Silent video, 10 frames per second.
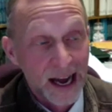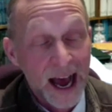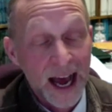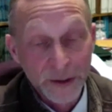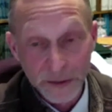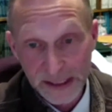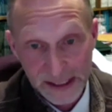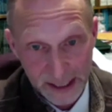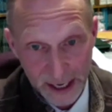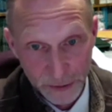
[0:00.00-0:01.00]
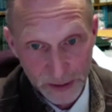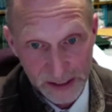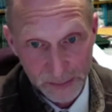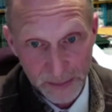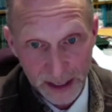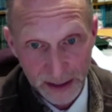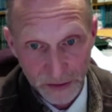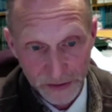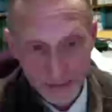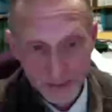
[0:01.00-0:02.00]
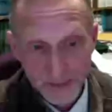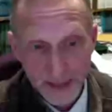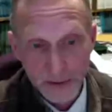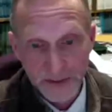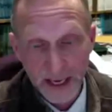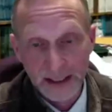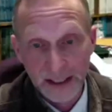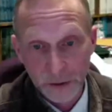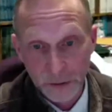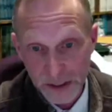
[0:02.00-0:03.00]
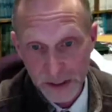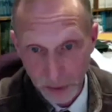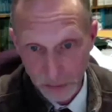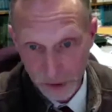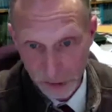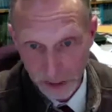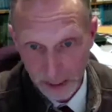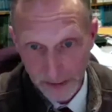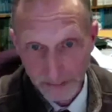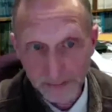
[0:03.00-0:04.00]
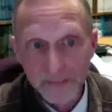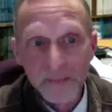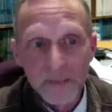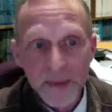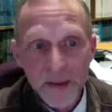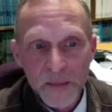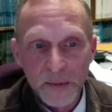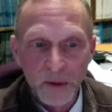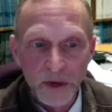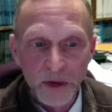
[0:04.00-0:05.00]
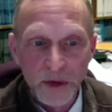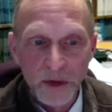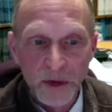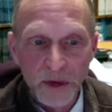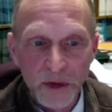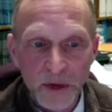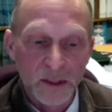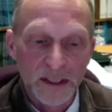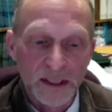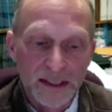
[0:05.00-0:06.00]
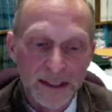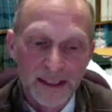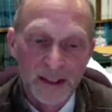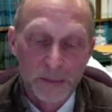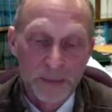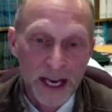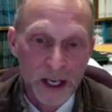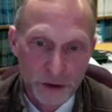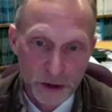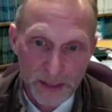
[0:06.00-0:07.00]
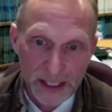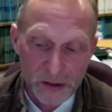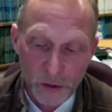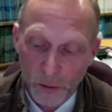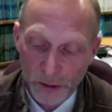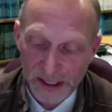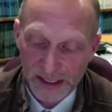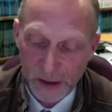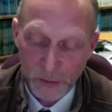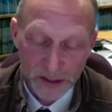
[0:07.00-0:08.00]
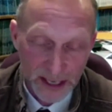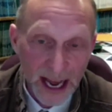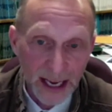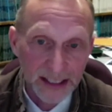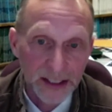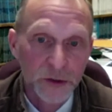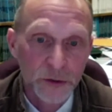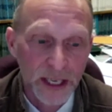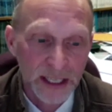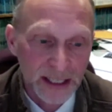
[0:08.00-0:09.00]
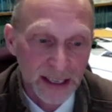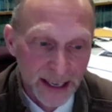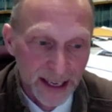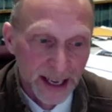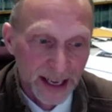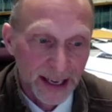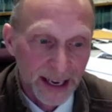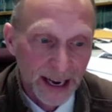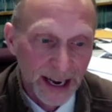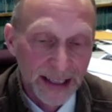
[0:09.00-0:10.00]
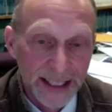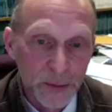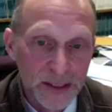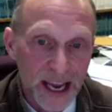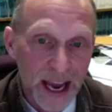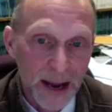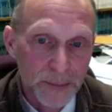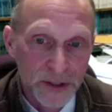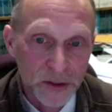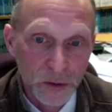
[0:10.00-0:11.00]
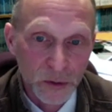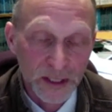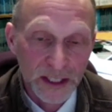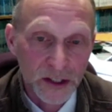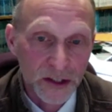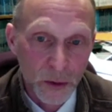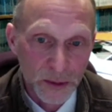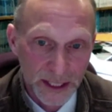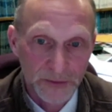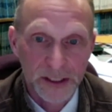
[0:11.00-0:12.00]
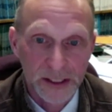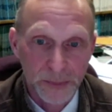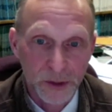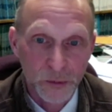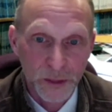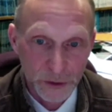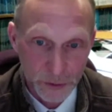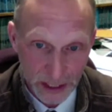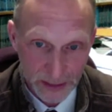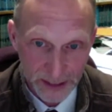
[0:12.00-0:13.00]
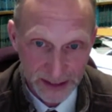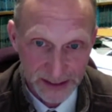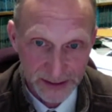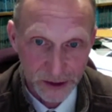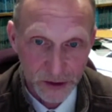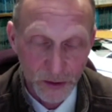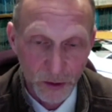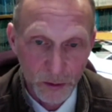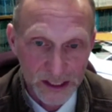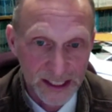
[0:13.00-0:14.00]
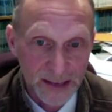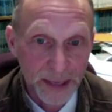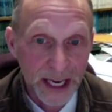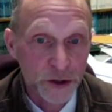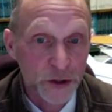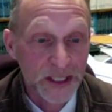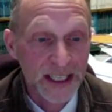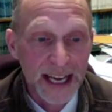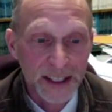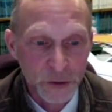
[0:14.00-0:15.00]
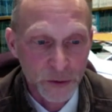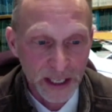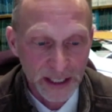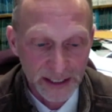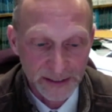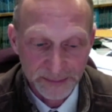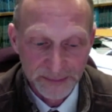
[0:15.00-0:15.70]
hundreds and hundreds of miles, they would have had increased bone strength. But we also did their pasture meets, the horses that were not in training. And there was absolutely no difference between treatments. So the horses on pasture not in training